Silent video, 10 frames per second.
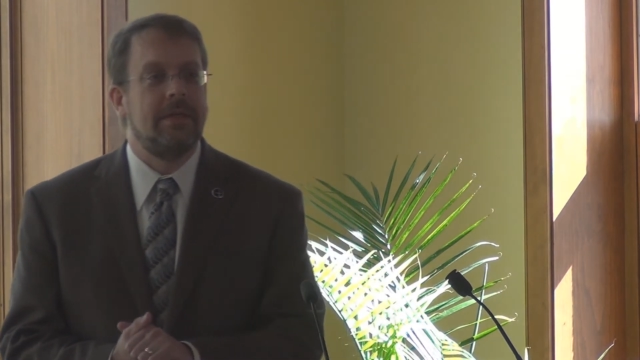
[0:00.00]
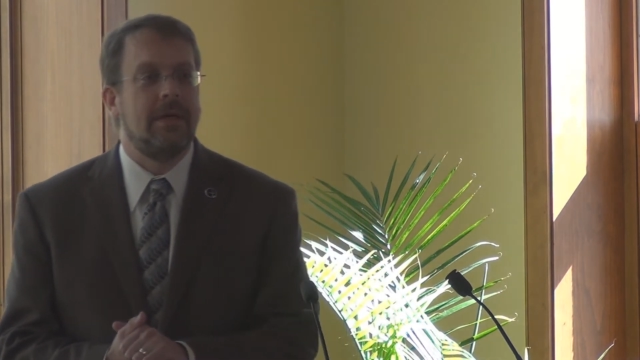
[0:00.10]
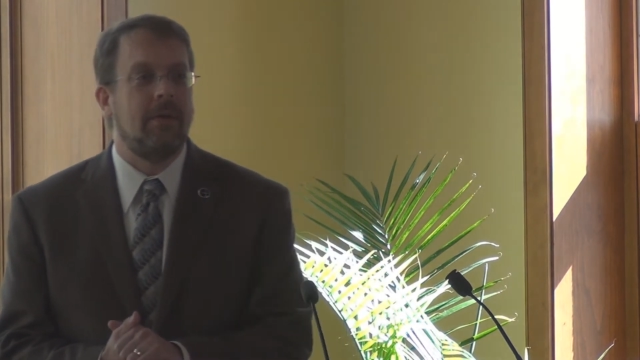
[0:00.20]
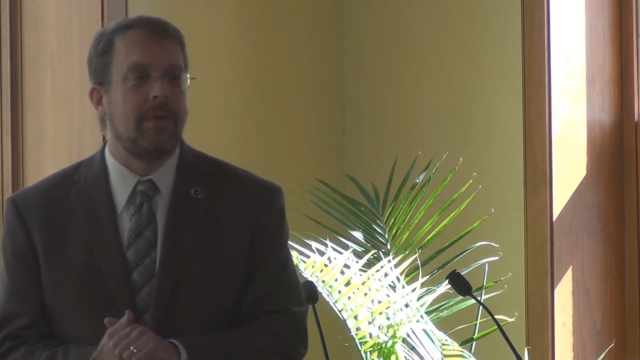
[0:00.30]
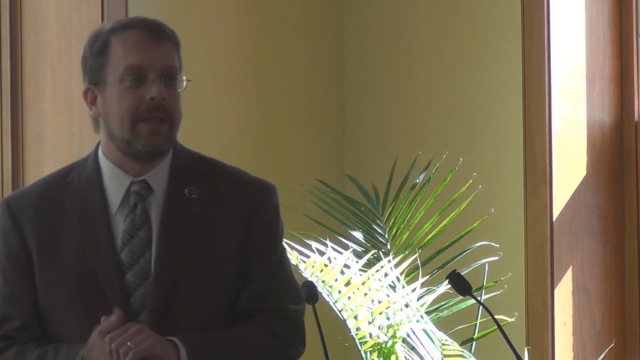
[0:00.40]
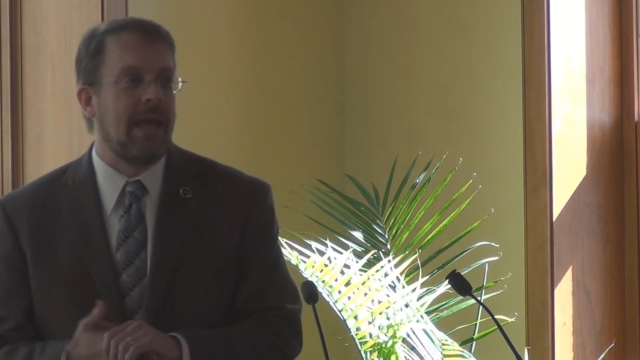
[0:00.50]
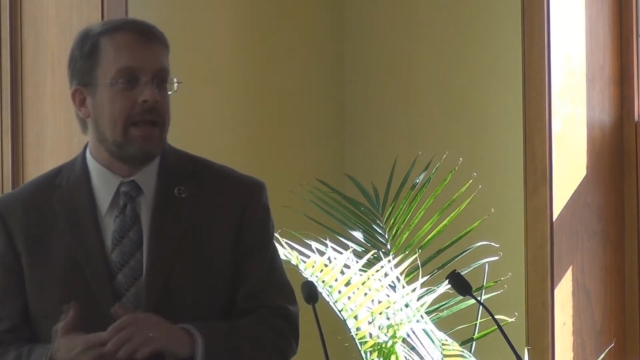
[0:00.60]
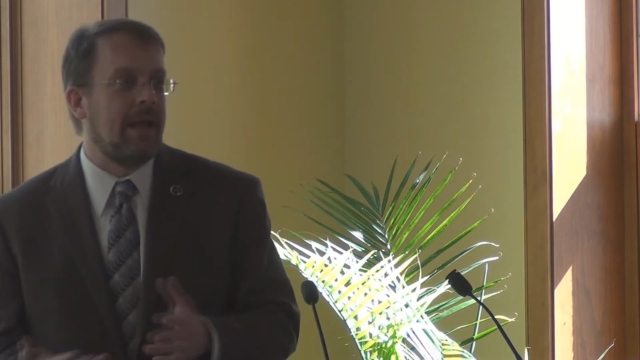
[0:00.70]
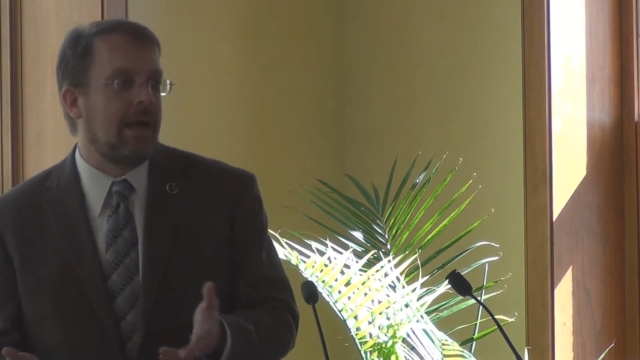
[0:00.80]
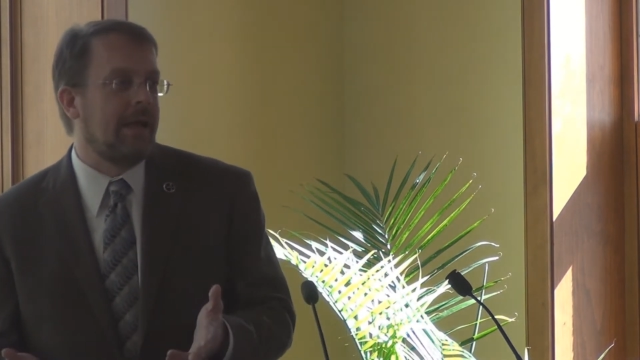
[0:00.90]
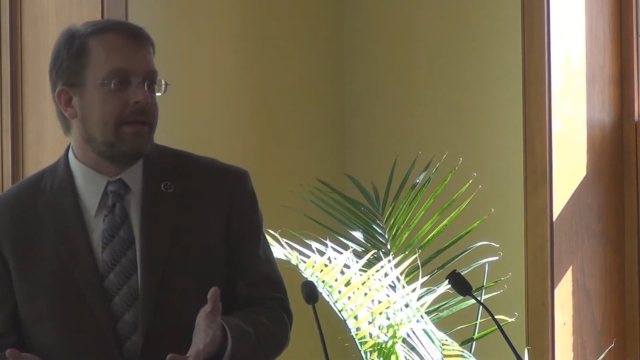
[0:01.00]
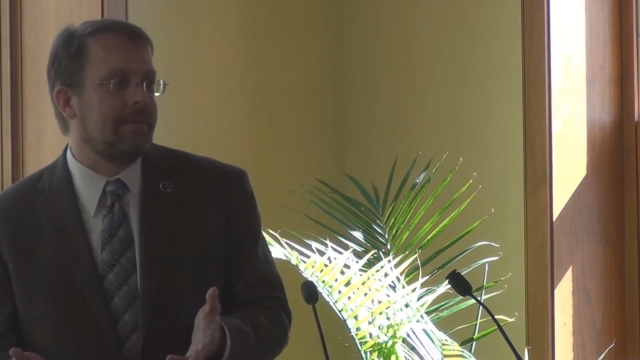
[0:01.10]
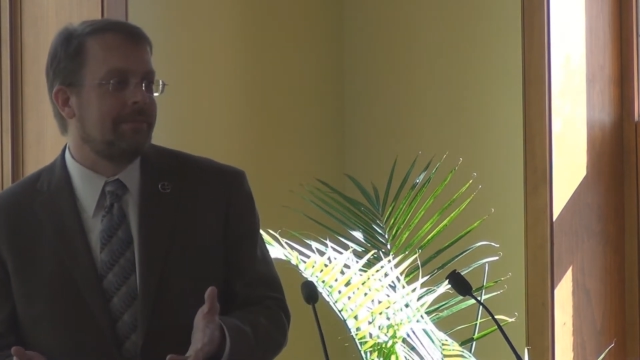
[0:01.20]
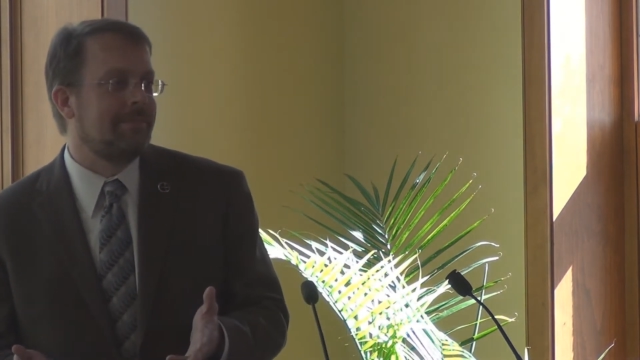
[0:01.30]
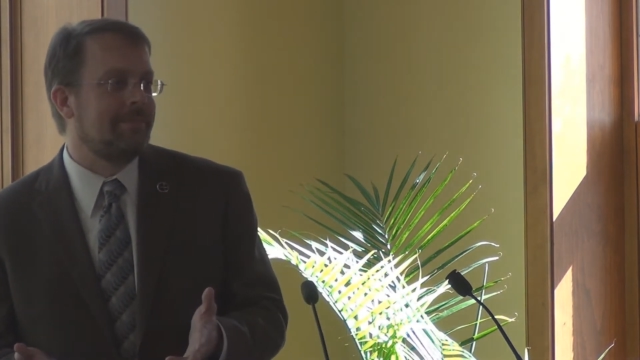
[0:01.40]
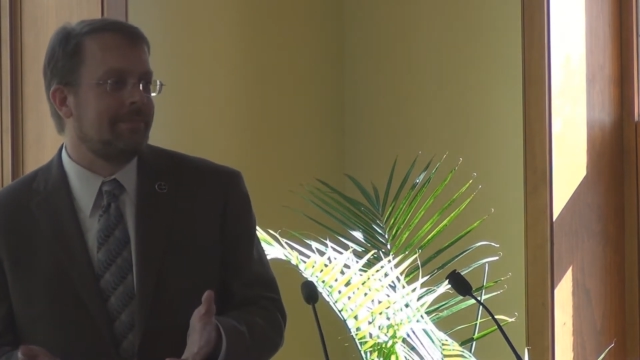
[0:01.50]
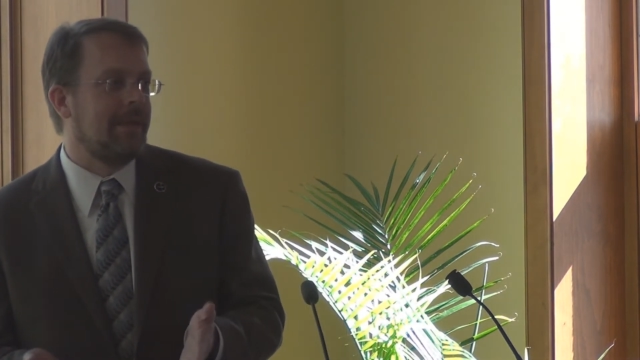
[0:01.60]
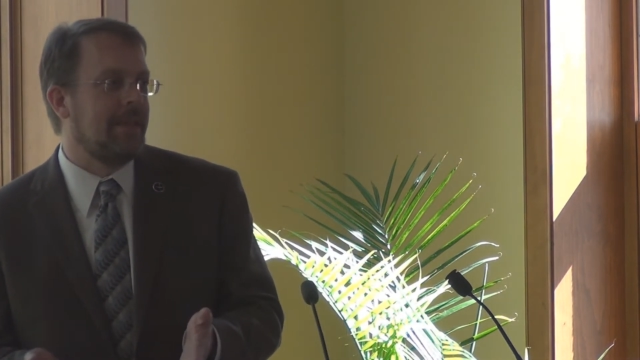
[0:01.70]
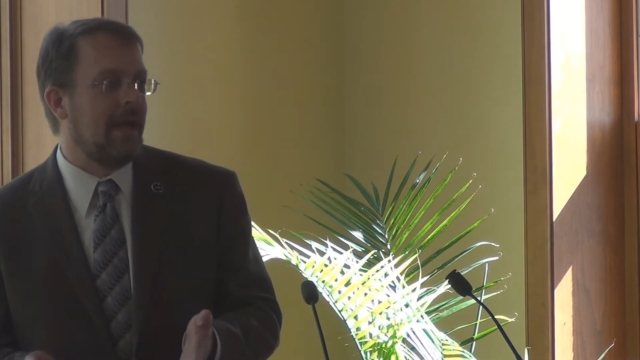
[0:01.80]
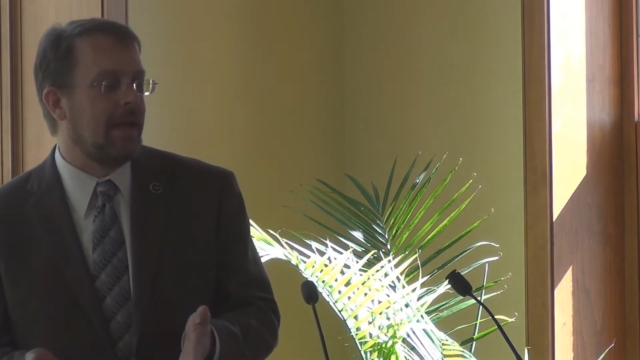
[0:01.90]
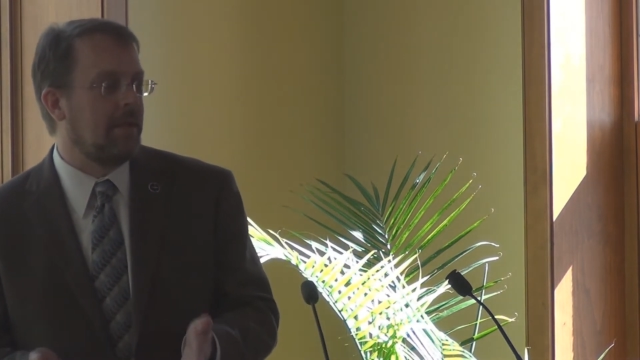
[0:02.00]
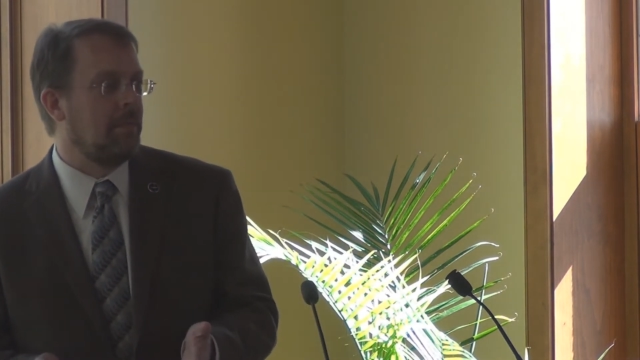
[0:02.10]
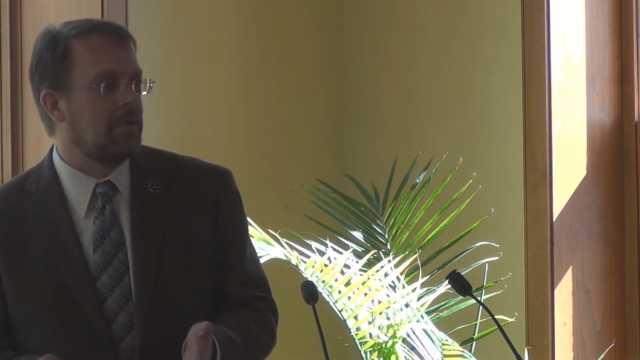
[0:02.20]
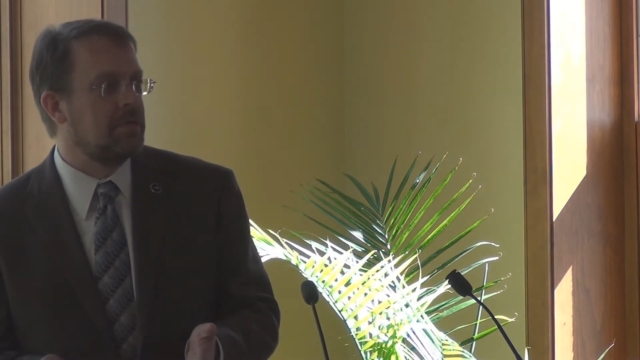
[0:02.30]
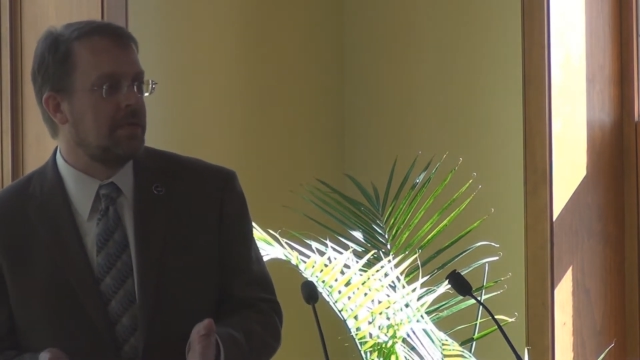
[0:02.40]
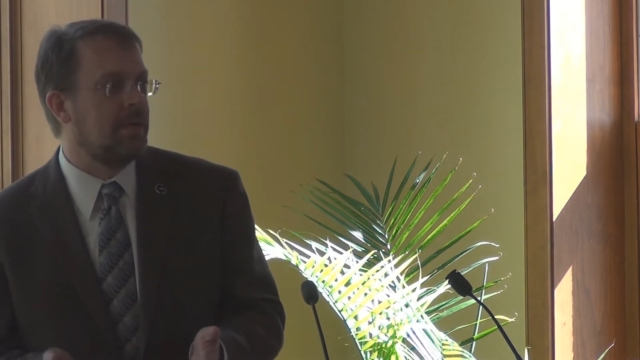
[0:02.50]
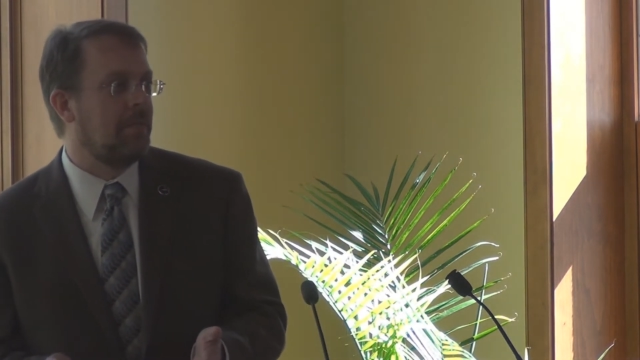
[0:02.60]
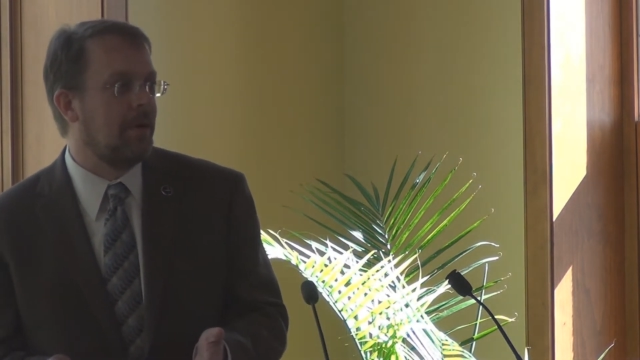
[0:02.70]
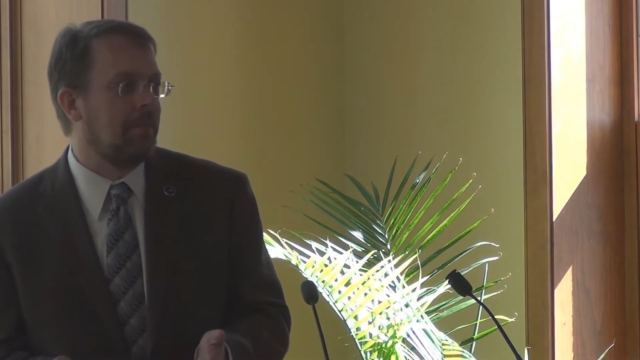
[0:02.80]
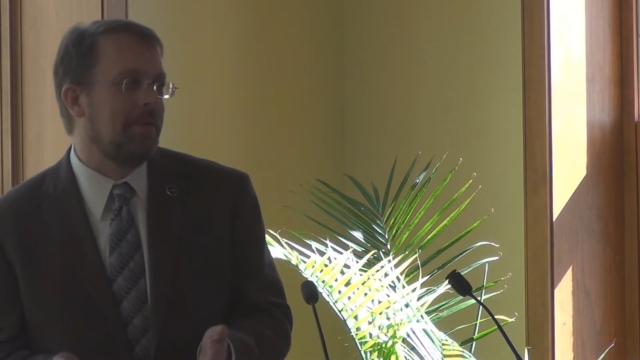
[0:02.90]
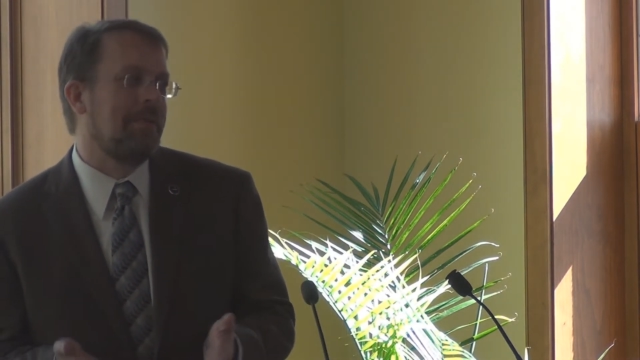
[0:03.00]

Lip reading: Only that night, in that emergency department,